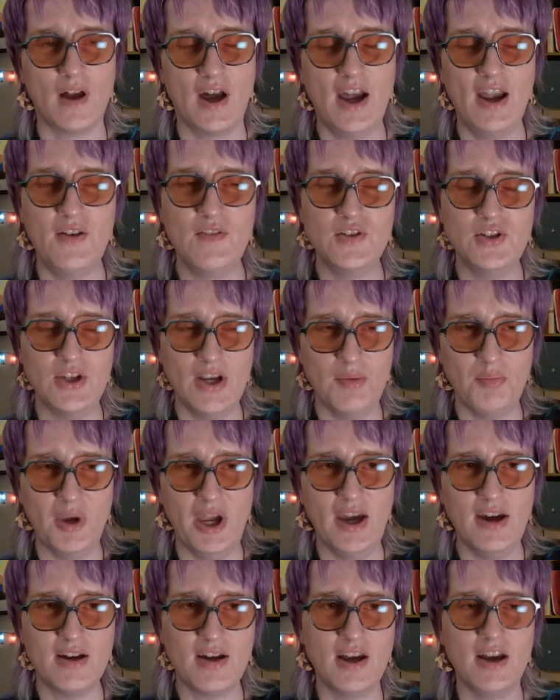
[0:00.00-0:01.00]
I have a
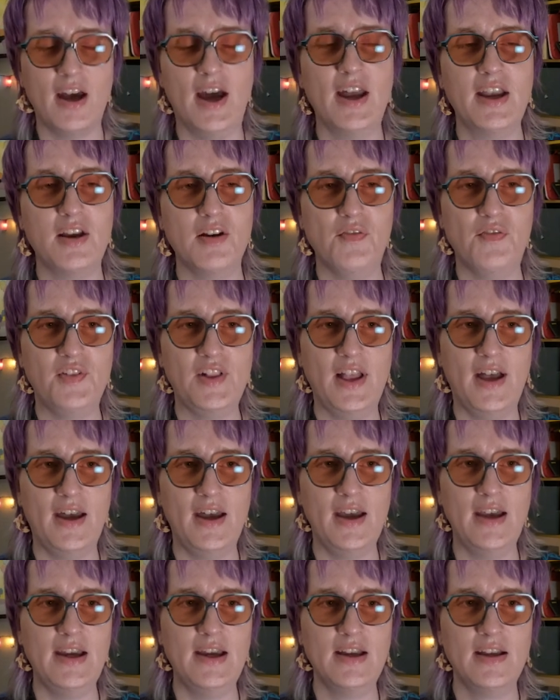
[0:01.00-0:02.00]
jetpack, I can
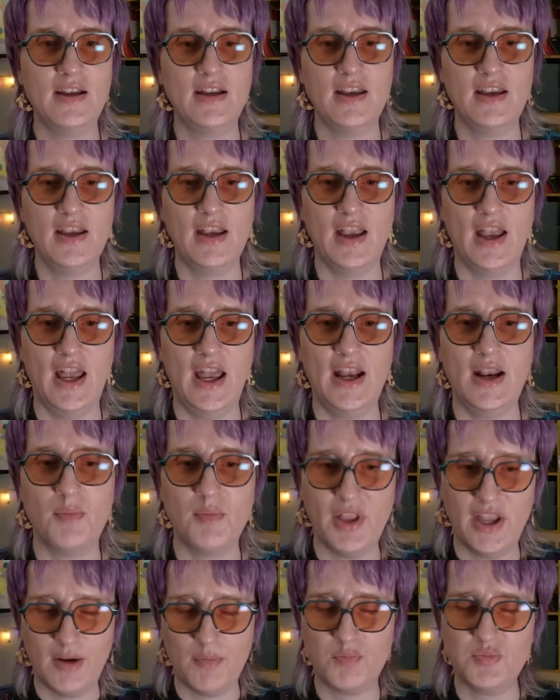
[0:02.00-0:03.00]
fly, and I'm
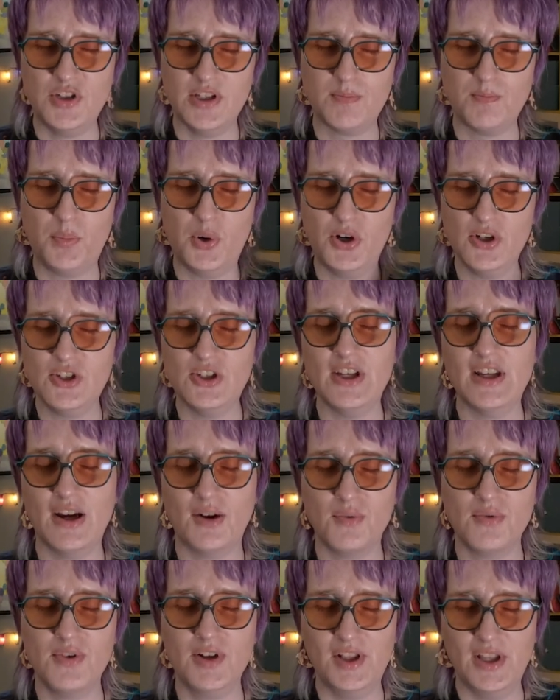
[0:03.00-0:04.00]
like just pushing it
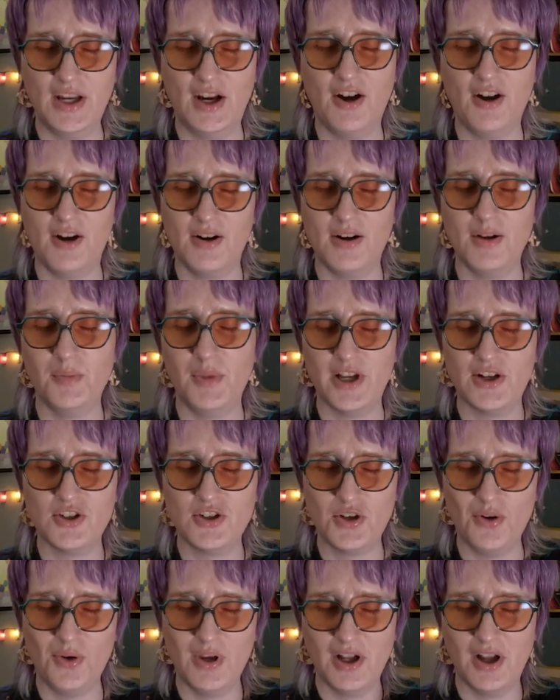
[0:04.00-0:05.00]
really hard. I'm like
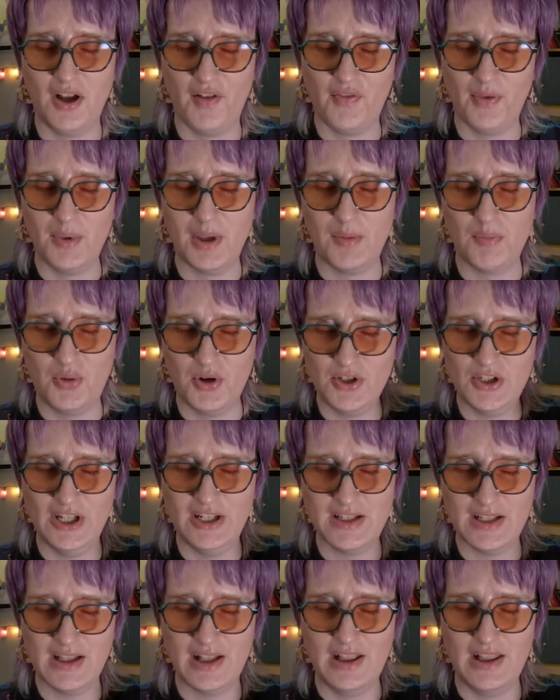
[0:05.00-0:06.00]
showing off, I'm like pushing
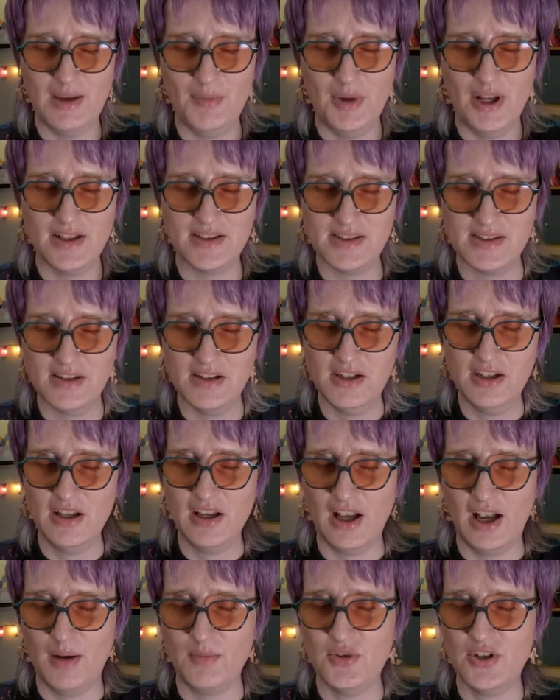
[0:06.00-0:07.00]
to the limits.
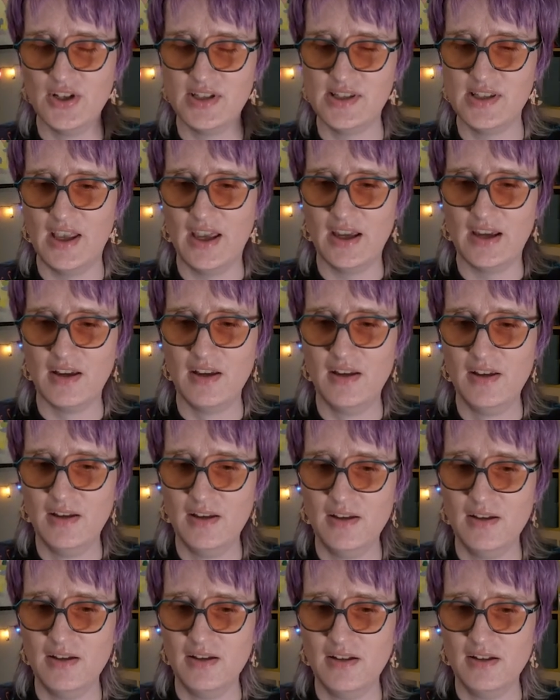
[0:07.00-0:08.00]
I'm just like,
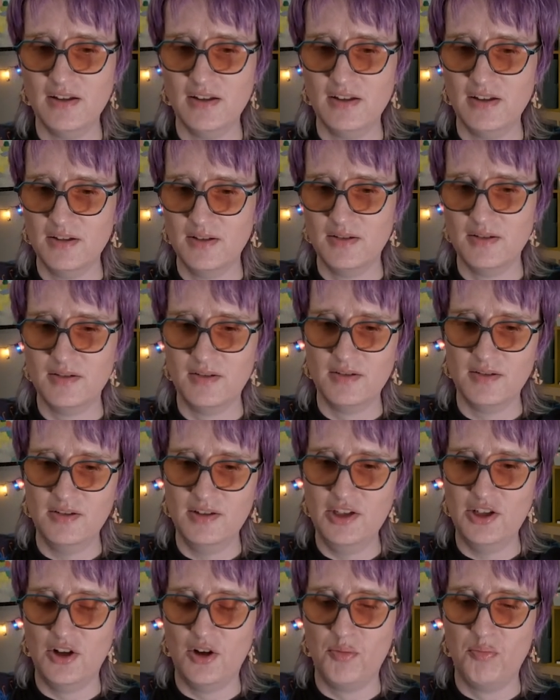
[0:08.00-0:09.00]

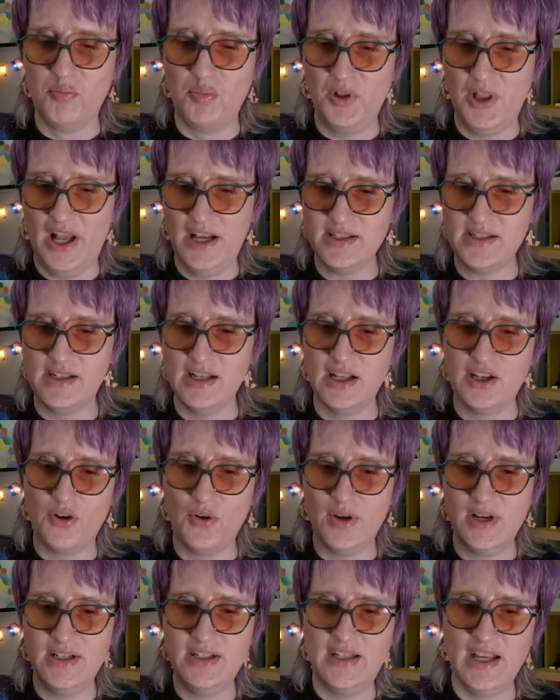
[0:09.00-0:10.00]
you know, blasting,
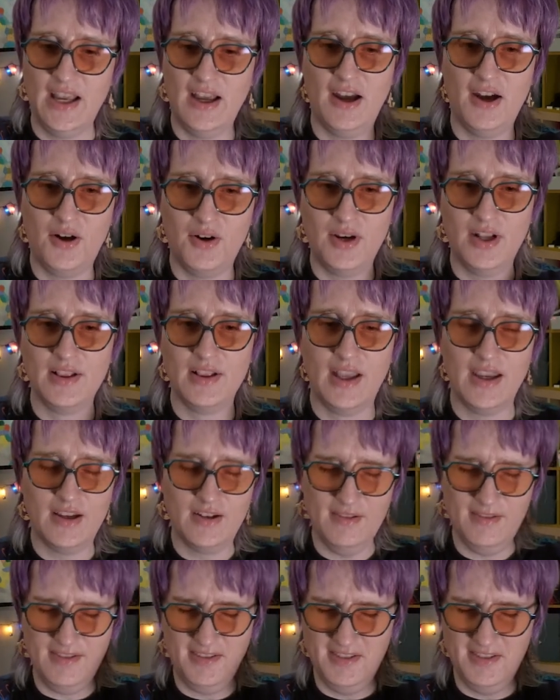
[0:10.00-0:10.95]
going down and like,